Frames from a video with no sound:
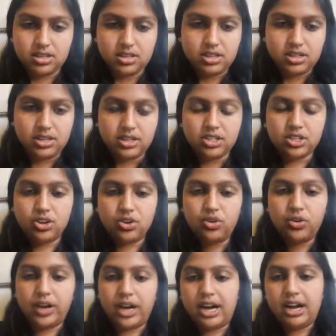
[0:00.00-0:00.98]

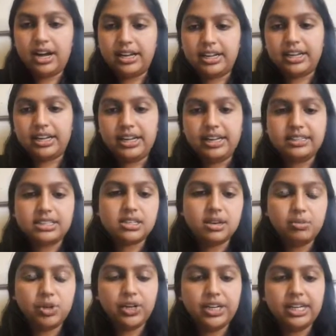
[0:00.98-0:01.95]
So in
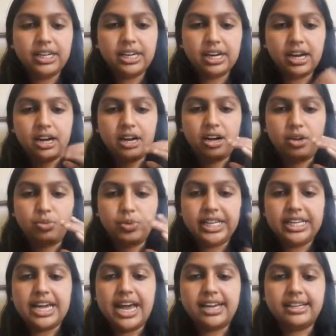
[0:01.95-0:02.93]
summary, we
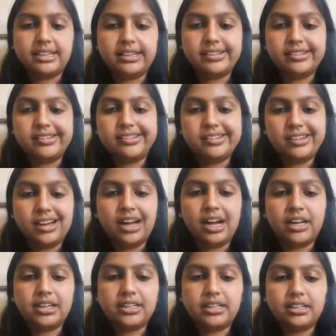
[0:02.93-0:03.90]
get
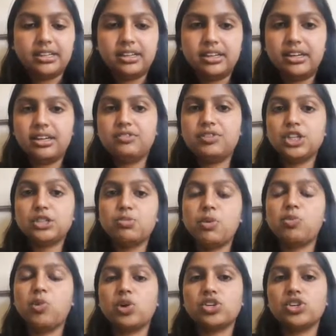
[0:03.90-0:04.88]
an inverse
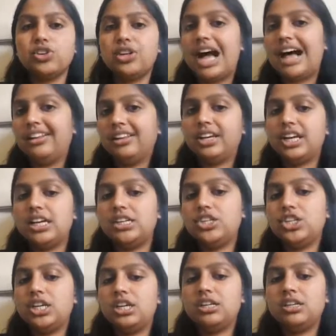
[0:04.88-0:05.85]
proportional
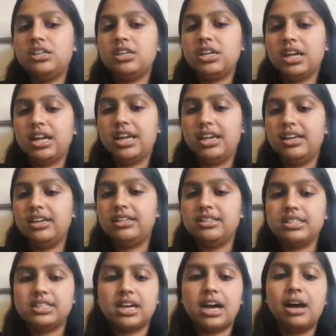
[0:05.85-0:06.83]
allocation
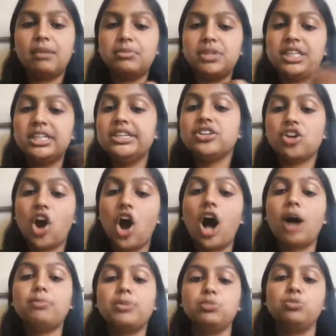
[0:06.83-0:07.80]
is near
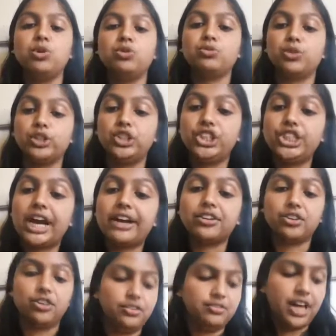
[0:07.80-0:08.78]
optimal for
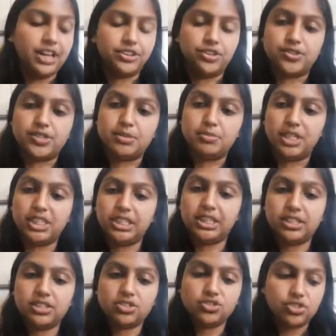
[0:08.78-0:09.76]
general value stability
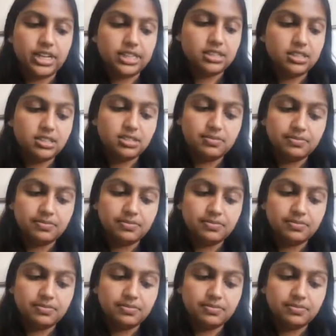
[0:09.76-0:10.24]
constraints.